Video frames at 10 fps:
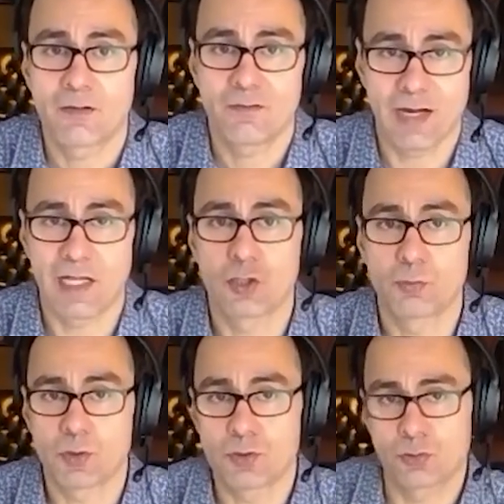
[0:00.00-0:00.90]

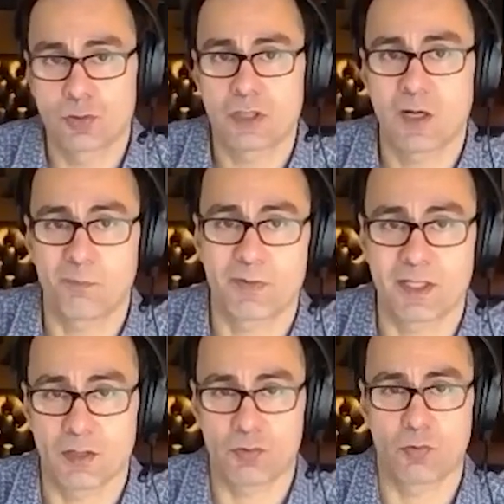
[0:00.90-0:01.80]
valuable to a company
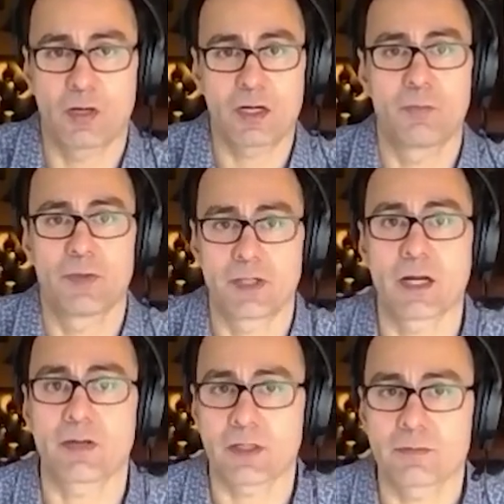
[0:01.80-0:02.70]
that would want to come in the
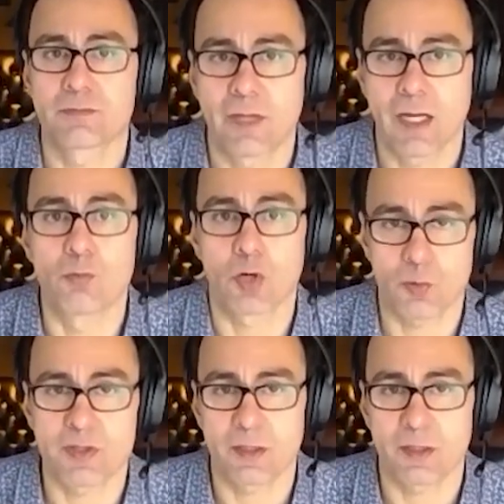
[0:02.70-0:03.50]
area. and work with them.